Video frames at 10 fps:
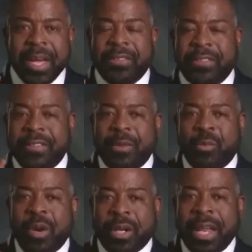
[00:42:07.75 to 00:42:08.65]
It's a
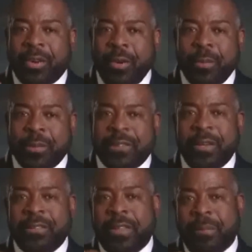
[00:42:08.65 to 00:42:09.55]
network like group of
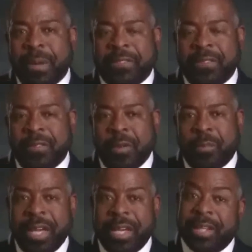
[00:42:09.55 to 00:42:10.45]
cells at the base of your
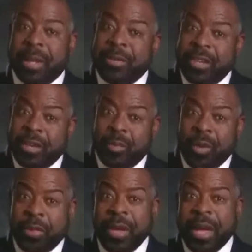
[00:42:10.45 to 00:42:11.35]
brain. Let me share
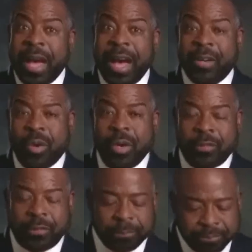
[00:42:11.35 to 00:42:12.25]
with you how it
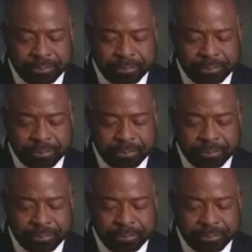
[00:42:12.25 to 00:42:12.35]
works.